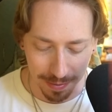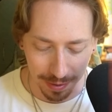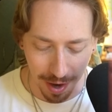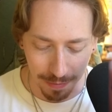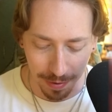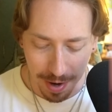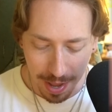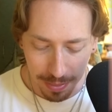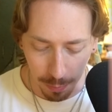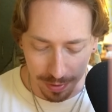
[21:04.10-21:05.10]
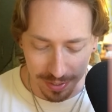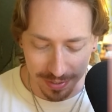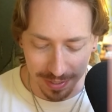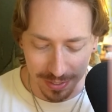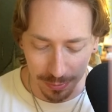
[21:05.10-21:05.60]
cover, the
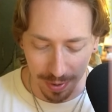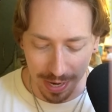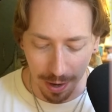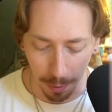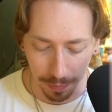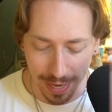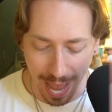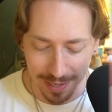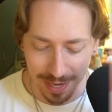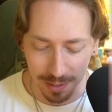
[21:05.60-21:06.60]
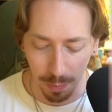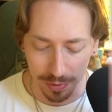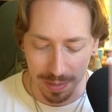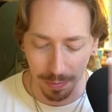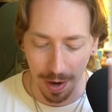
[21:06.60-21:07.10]
Resistance 3 Early Access
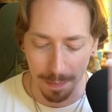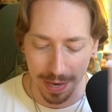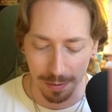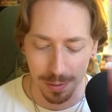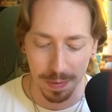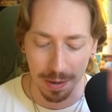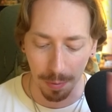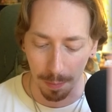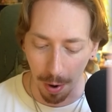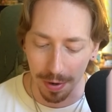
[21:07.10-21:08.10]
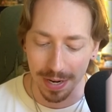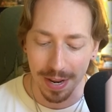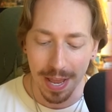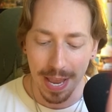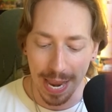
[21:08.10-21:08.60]
Multiplayer Beta was being promoted
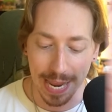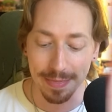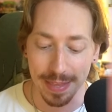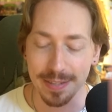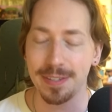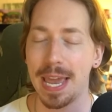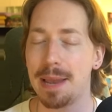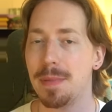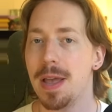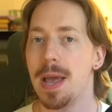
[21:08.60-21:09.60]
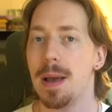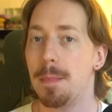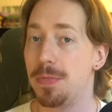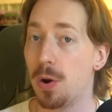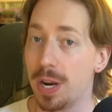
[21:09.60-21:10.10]
in this game,
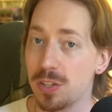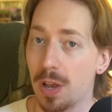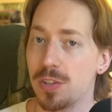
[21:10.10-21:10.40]
but there is also